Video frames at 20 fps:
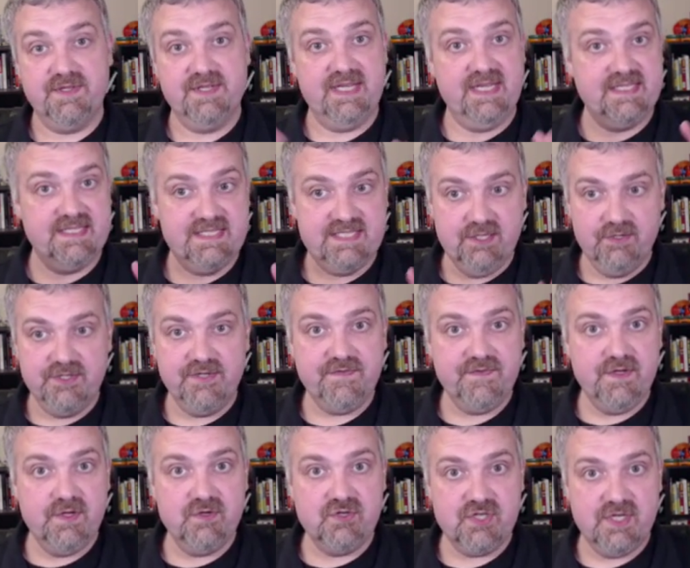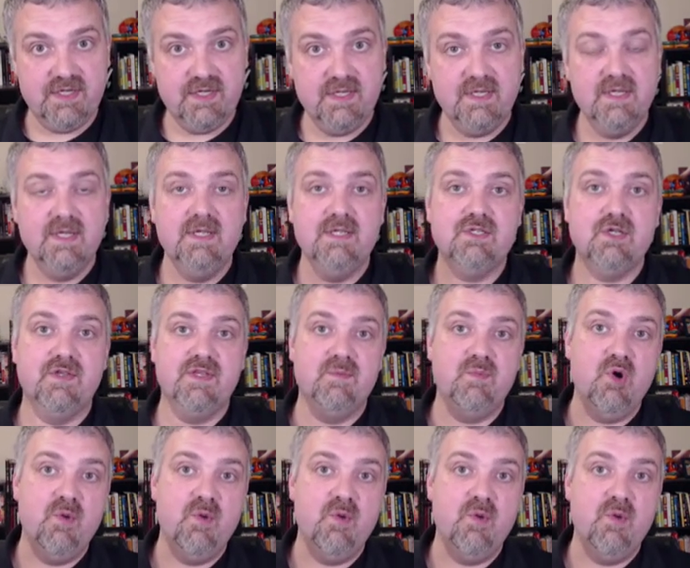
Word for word: So that it's still diffusion, so